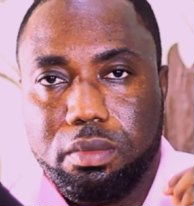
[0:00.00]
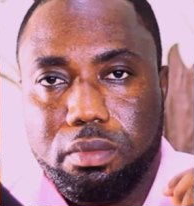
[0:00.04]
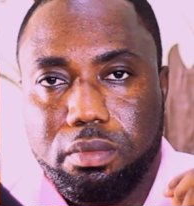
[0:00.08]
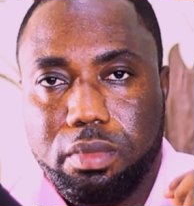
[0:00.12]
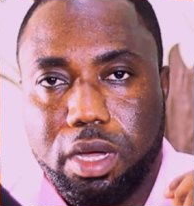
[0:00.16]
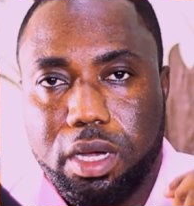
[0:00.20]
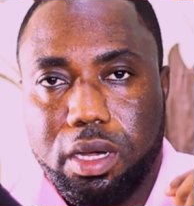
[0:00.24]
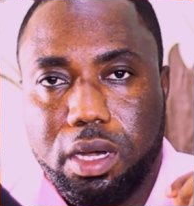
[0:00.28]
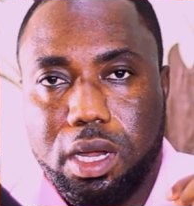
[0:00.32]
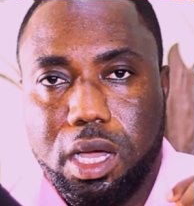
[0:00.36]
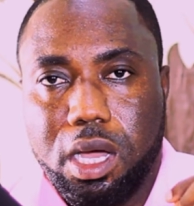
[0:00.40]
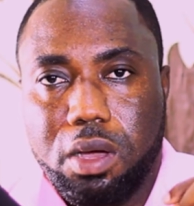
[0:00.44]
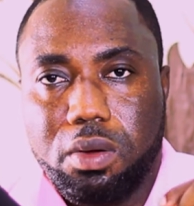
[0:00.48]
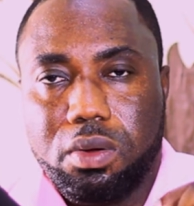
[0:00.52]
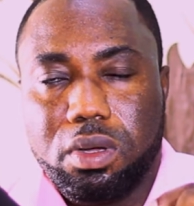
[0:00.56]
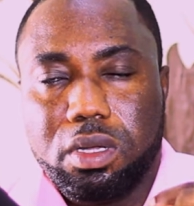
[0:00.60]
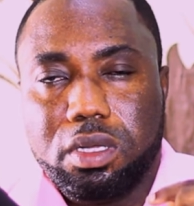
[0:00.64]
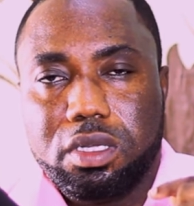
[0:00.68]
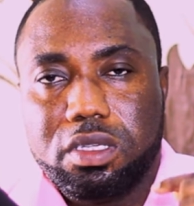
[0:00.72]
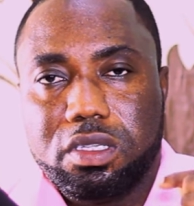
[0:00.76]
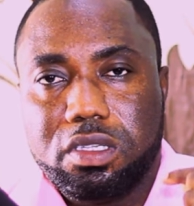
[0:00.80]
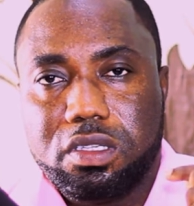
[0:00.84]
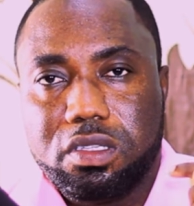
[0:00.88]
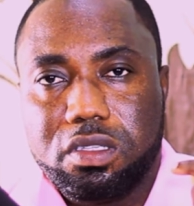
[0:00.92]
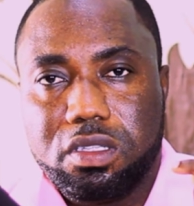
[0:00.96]
But now,
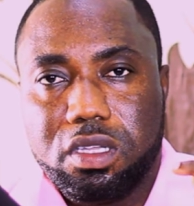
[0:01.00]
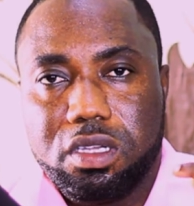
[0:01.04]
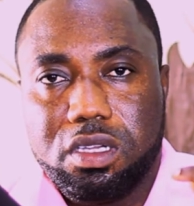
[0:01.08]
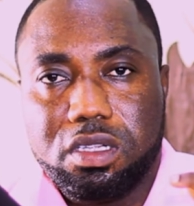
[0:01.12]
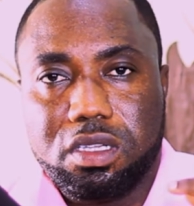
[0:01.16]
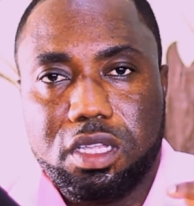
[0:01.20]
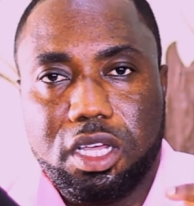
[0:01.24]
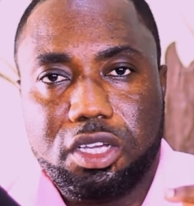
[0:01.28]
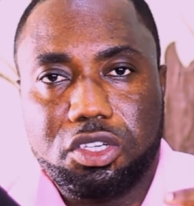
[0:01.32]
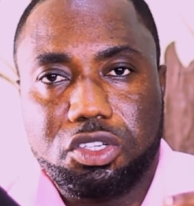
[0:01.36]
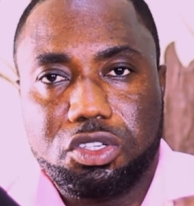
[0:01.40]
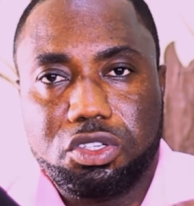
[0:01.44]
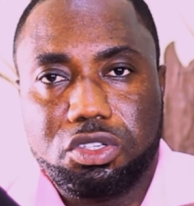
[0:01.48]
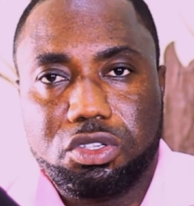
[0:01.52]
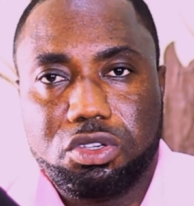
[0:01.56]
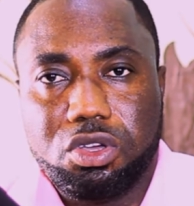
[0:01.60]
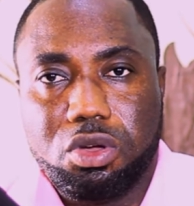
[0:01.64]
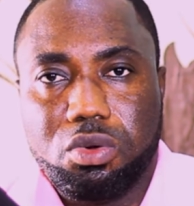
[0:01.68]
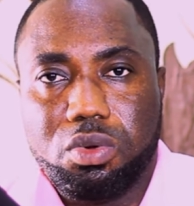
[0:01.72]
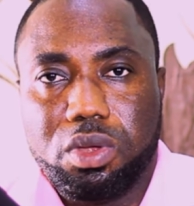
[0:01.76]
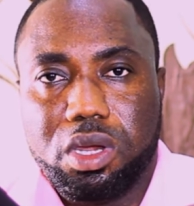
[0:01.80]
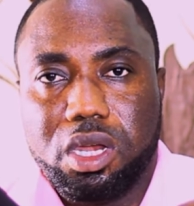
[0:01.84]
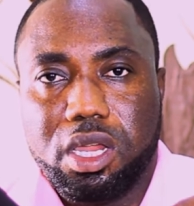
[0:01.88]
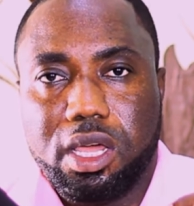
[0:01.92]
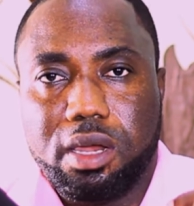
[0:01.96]
studies are
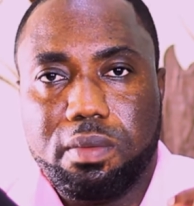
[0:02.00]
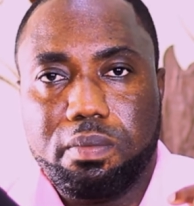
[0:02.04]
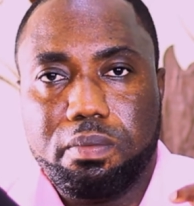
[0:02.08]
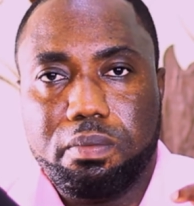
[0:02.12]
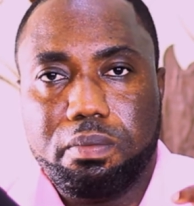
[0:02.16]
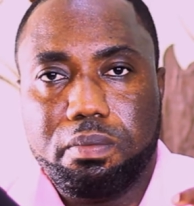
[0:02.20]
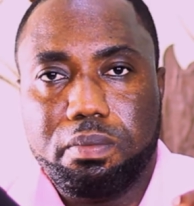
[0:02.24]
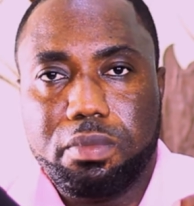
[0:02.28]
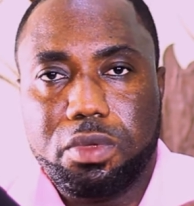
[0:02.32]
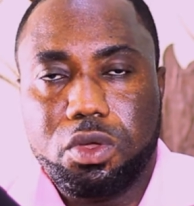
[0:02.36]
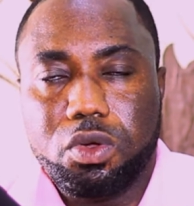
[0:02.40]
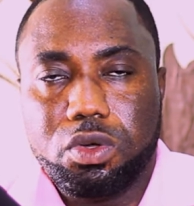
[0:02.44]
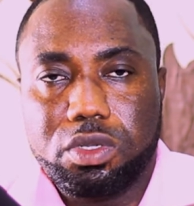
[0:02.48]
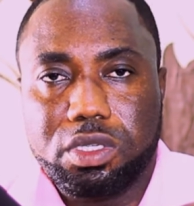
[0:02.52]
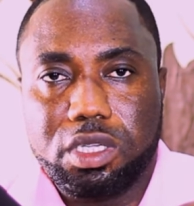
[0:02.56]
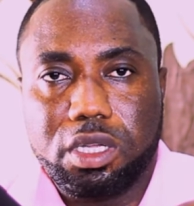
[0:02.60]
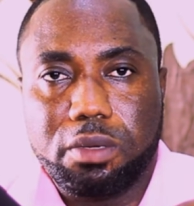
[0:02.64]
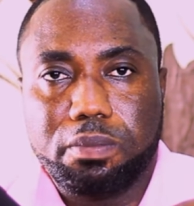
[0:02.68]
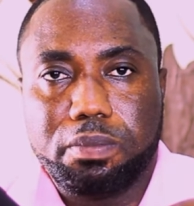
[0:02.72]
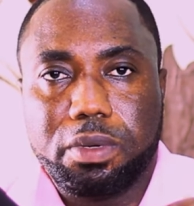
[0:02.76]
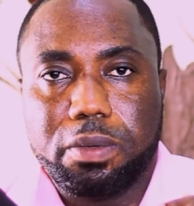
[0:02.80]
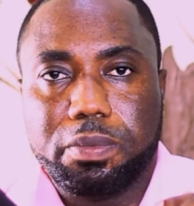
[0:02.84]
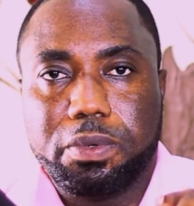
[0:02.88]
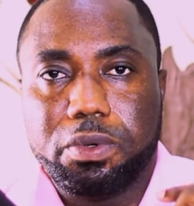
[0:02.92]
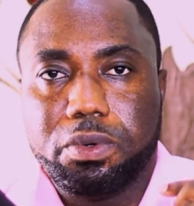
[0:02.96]
showing that
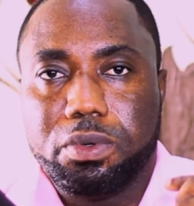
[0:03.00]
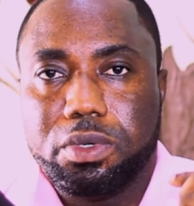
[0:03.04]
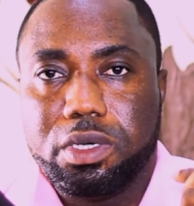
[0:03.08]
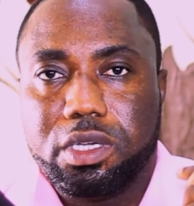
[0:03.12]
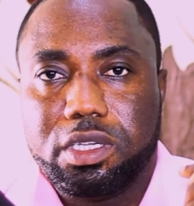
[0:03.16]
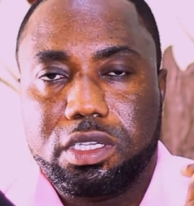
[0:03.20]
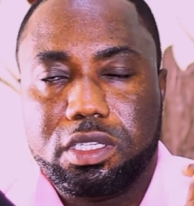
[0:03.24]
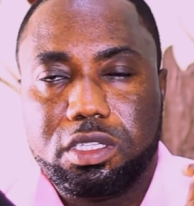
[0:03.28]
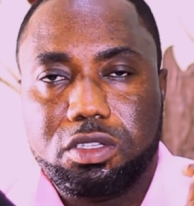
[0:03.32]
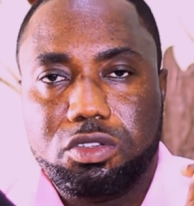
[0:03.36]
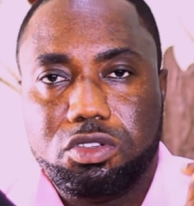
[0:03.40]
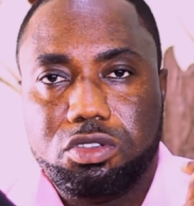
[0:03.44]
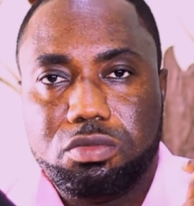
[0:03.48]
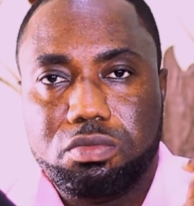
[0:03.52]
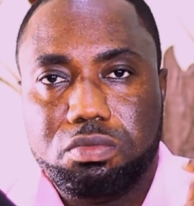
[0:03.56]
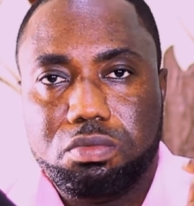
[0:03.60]
music, people who listen to